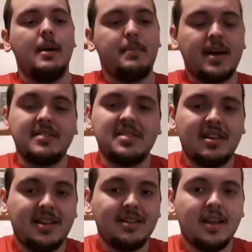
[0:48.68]
because they
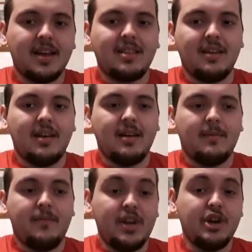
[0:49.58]
did like
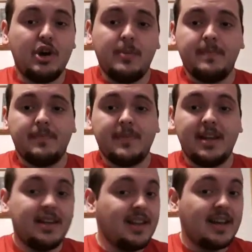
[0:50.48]
the video,
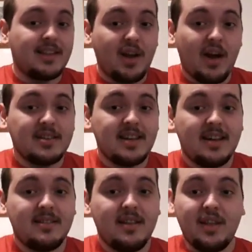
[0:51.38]
they did like the
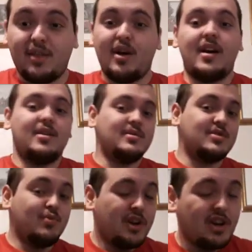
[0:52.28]
content, they thought it
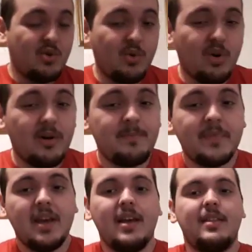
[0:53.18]
was pretty cool,
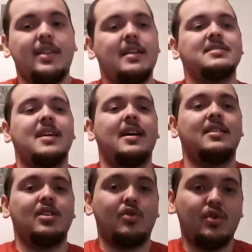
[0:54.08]
they
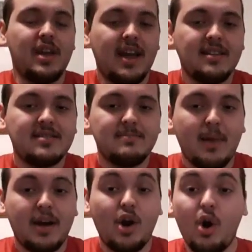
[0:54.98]
decided to create
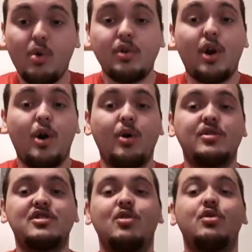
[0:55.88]
my own
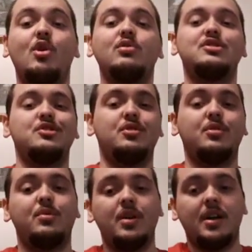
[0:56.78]
code. So go
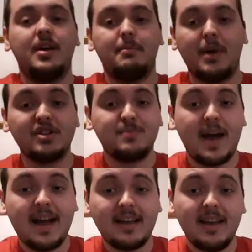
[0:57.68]
to
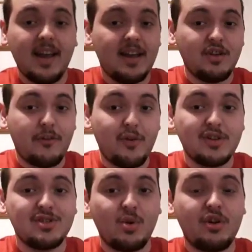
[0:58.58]
Munchpak, in your
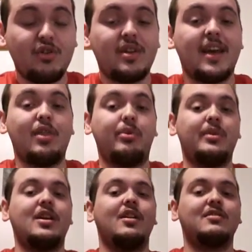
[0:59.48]
first order, you can get
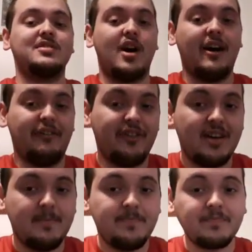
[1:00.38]
$3 off
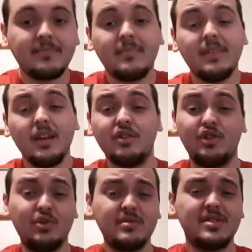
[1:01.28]
it.
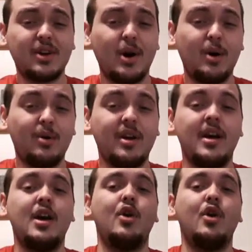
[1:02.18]
Use the code